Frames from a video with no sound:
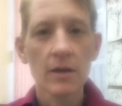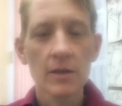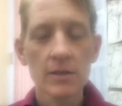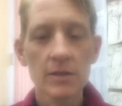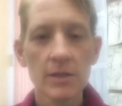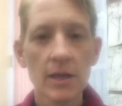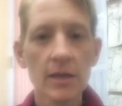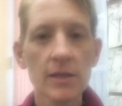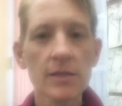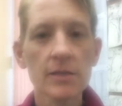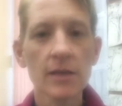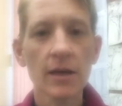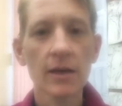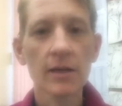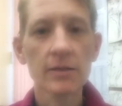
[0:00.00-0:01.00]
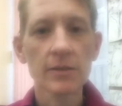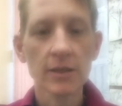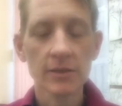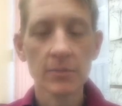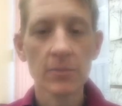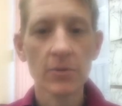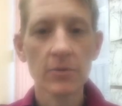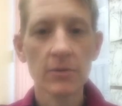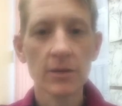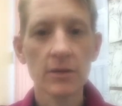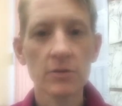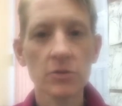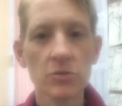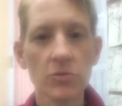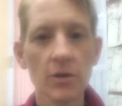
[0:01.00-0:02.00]
Studies conducted both in
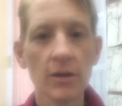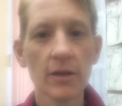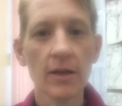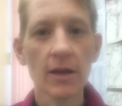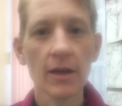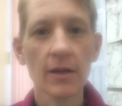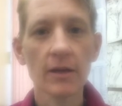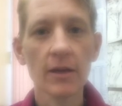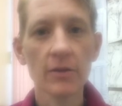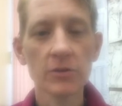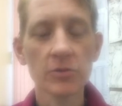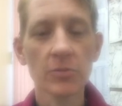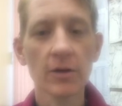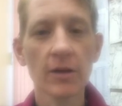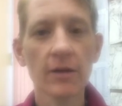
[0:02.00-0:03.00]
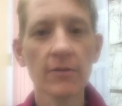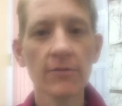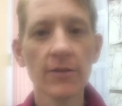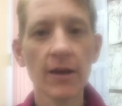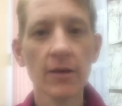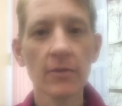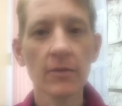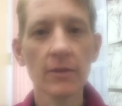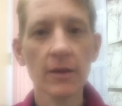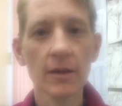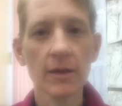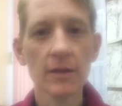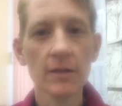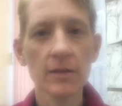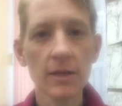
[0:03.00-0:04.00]
Australia and elsewhere have found
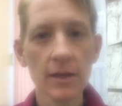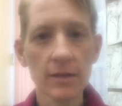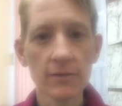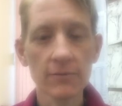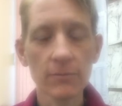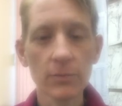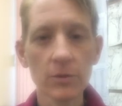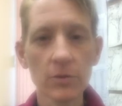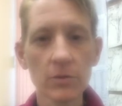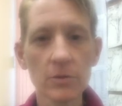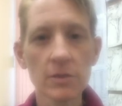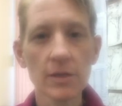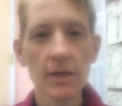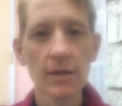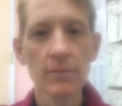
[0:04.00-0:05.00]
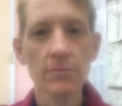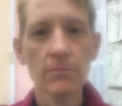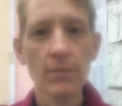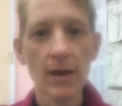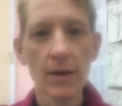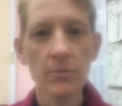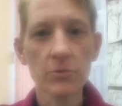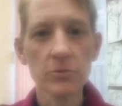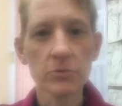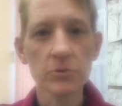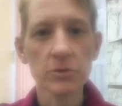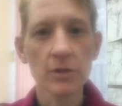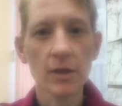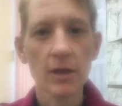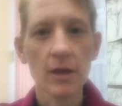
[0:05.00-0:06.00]
that native birds and
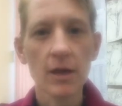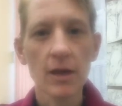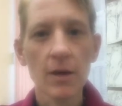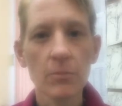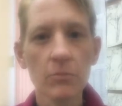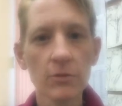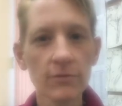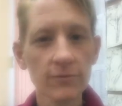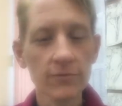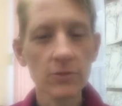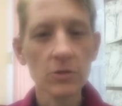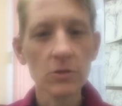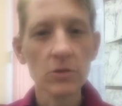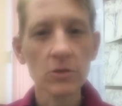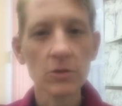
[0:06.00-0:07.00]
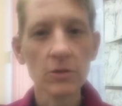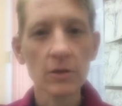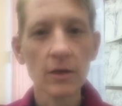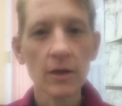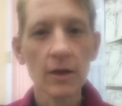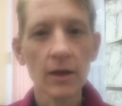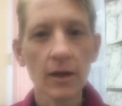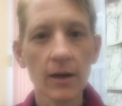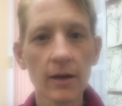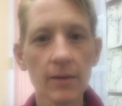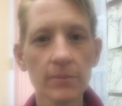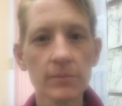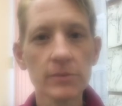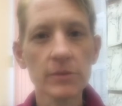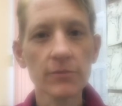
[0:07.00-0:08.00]
mammals prefer
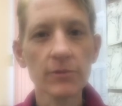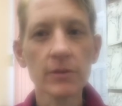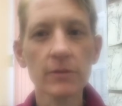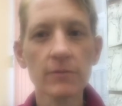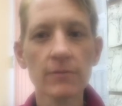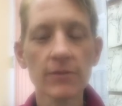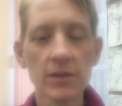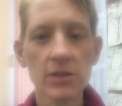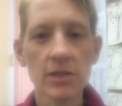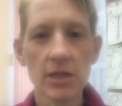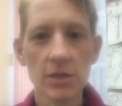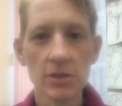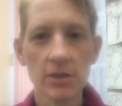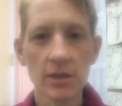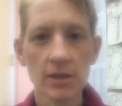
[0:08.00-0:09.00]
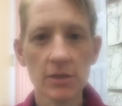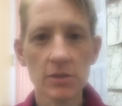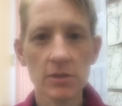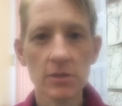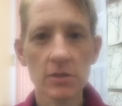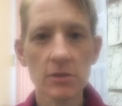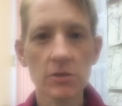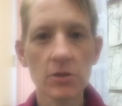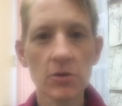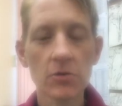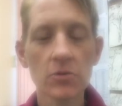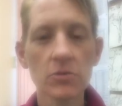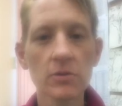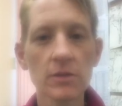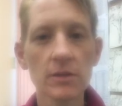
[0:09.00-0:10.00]
different vegetation ages.
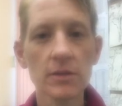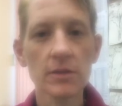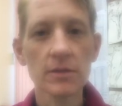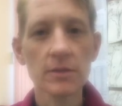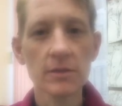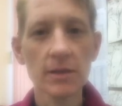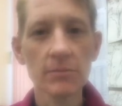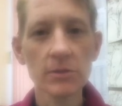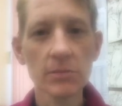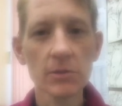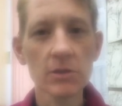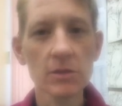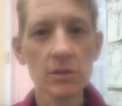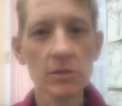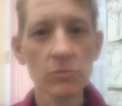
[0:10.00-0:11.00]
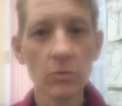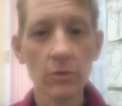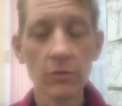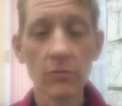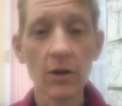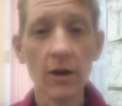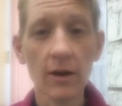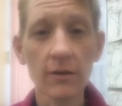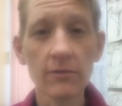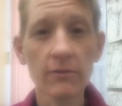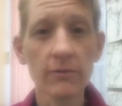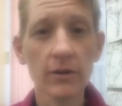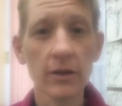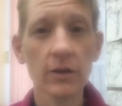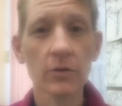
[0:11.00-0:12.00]
So some species will thrive
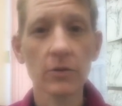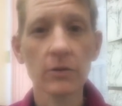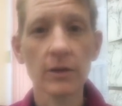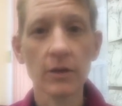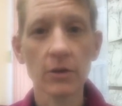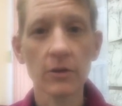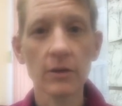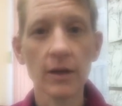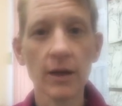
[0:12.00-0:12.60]
very early on